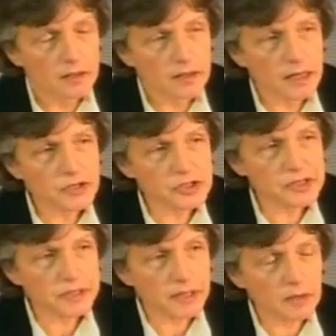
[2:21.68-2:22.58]
The
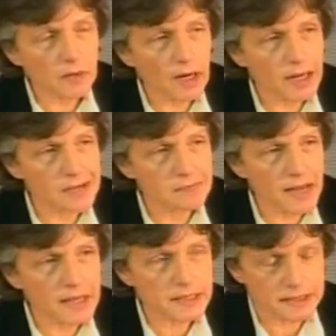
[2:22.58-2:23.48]
registry will
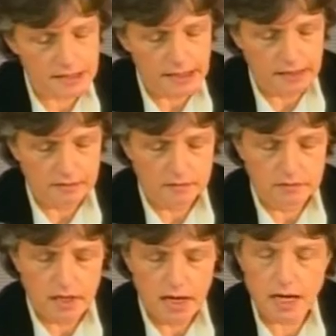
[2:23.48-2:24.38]
immediately
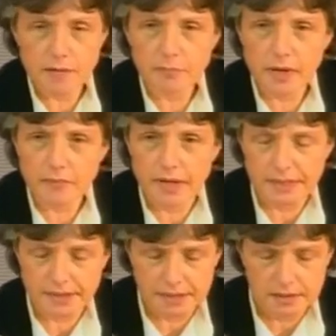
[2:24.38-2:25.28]

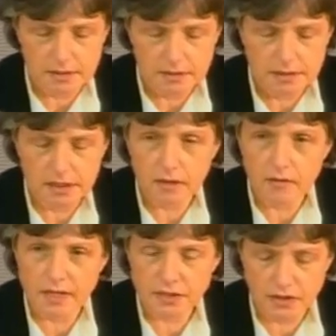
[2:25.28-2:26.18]
implement the
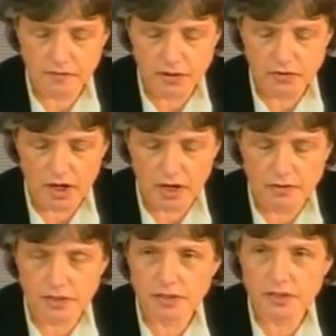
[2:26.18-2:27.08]
request of the
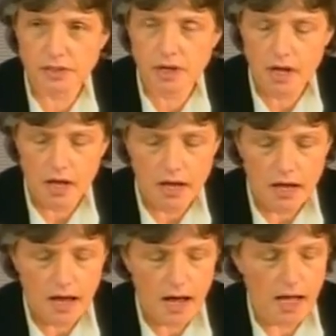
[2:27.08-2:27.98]
judges
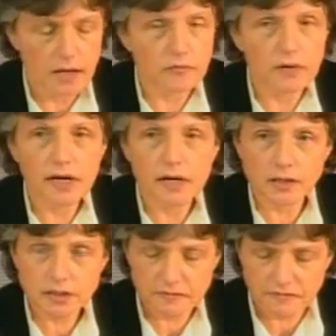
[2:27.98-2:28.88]
and will
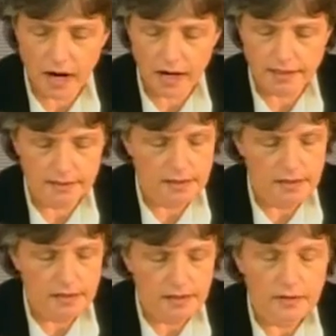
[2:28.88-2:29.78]
notify
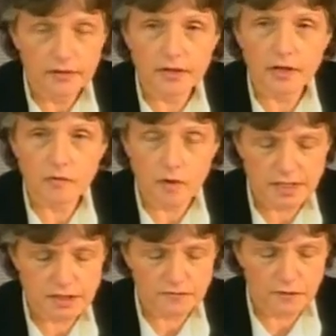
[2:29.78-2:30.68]
the
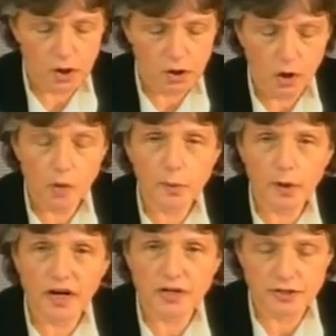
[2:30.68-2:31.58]
request for
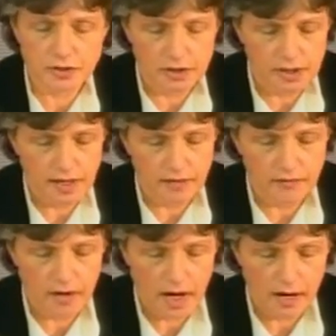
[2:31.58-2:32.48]
cooperation in
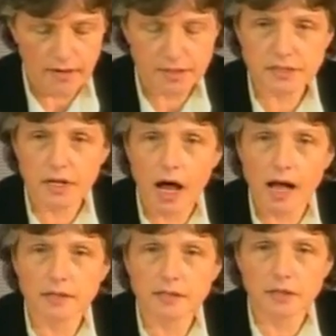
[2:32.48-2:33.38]
the arrest
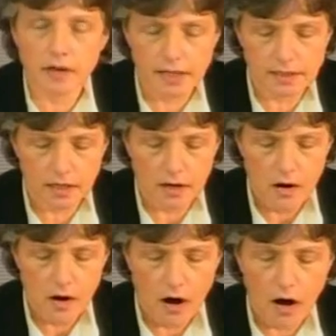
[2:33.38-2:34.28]
and surrender
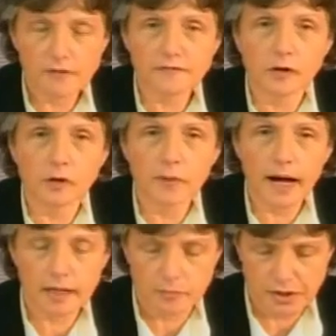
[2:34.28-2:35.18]
of
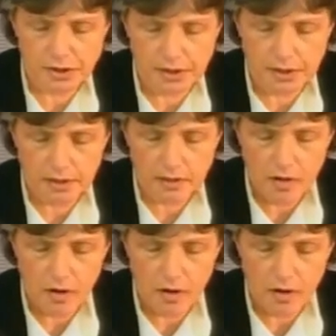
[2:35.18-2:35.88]
Omar al-Bashir